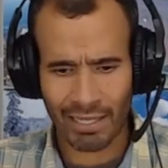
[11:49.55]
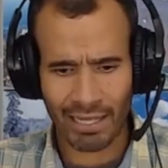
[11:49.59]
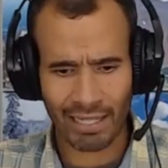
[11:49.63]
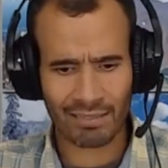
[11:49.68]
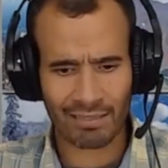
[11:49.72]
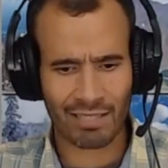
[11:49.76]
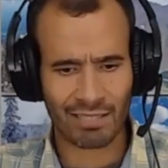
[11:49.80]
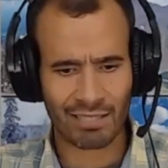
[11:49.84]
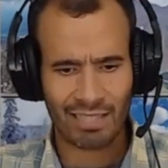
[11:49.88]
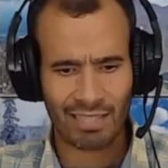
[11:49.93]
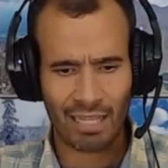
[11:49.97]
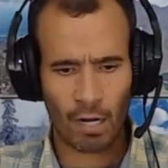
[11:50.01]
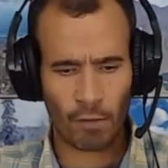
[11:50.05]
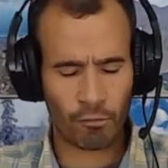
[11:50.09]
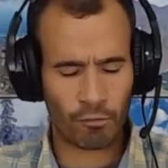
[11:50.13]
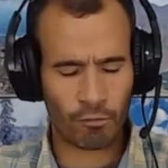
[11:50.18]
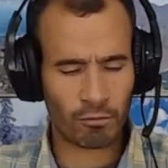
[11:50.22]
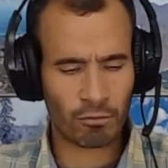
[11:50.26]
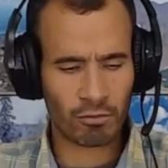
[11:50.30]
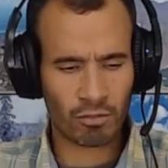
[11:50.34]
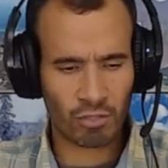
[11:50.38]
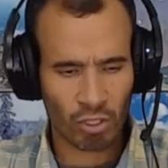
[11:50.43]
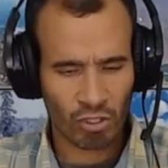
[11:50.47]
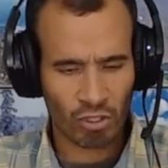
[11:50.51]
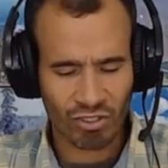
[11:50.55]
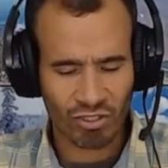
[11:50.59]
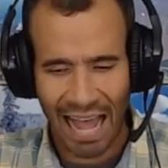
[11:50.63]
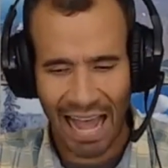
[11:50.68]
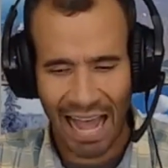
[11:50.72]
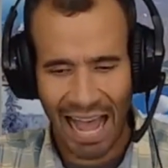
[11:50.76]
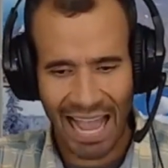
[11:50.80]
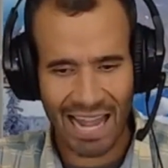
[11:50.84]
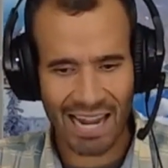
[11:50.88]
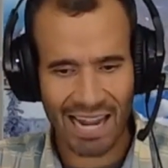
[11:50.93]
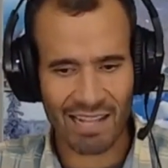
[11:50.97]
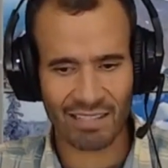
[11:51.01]
the state of
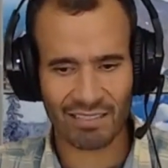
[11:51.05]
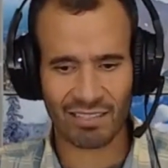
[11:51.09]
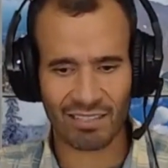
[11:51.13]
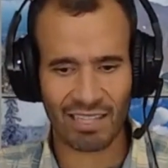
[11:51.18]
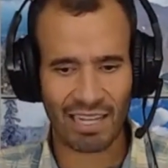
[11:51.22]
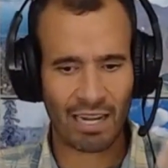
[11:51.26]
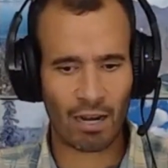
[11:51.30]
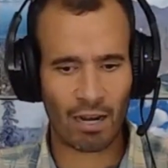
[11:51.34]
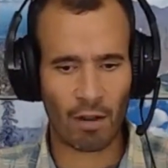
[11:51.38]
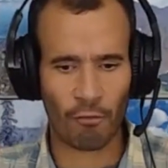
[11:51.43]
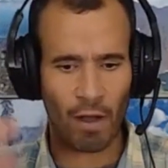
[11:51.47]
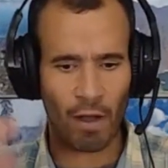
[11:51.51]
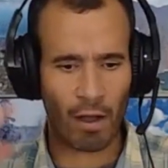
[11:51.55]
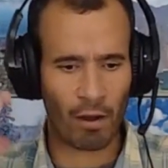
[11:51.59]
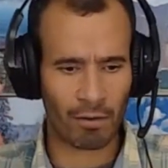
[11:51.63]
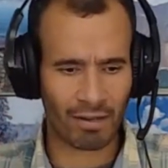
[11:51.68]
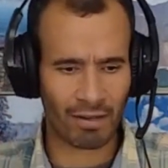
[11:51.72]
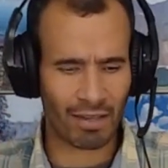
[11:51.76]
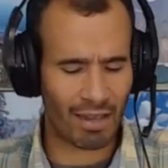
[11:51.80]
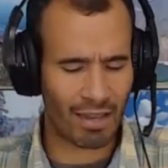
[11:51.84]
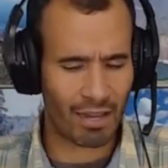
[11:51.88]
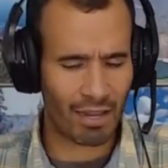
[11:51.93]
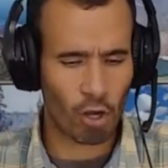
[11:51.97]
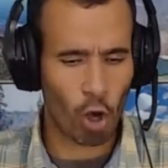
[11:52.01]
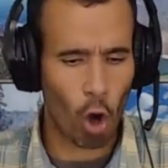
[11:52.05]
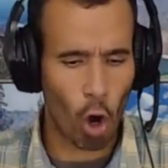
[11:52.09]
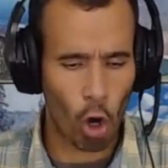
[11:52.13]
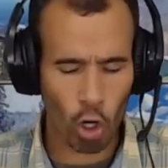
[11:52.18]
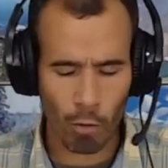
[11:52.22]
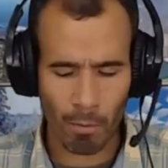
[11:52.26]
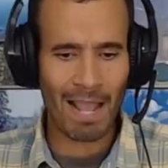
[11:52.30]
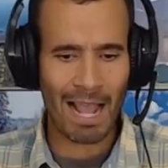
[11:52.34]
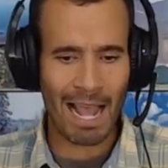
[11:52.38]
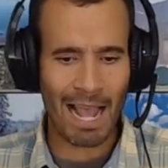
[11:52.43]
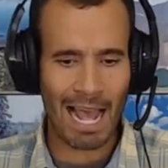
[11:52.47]
society, the state of our economy.